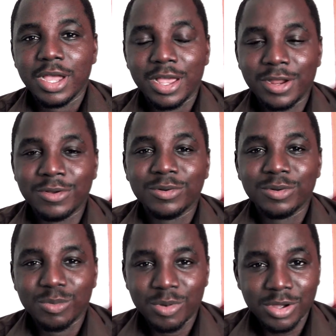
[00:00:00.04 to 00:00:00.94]
Hello,
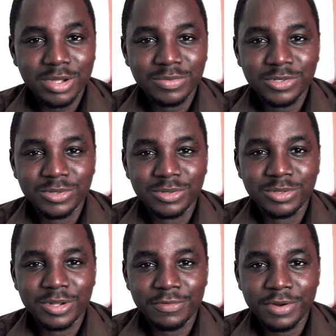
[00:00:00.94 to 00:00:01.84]
welcome to
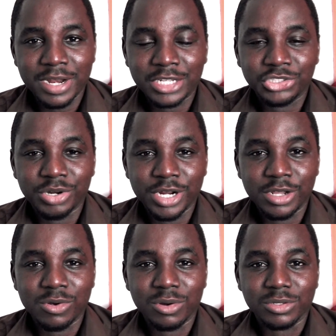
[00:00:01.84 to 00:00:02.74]
the freelance training
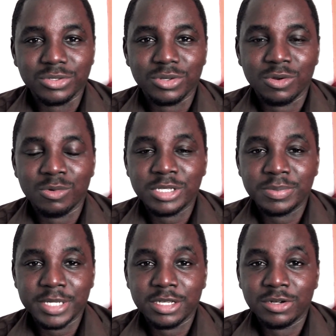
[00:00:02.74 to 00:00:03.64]
course, or what's
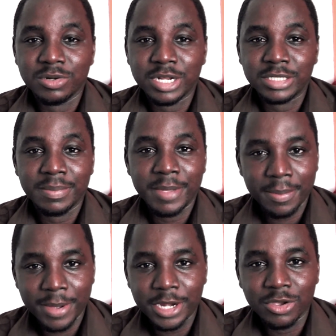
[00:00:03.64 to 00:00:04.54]
better known as the Make
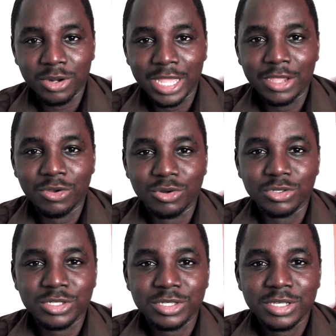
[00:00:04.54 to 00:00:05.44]
Money Online
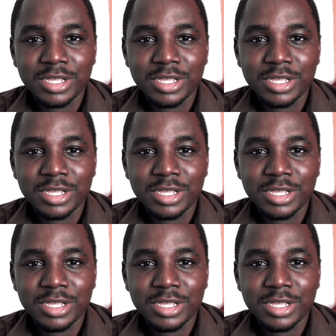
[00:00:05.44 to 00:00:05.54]
course.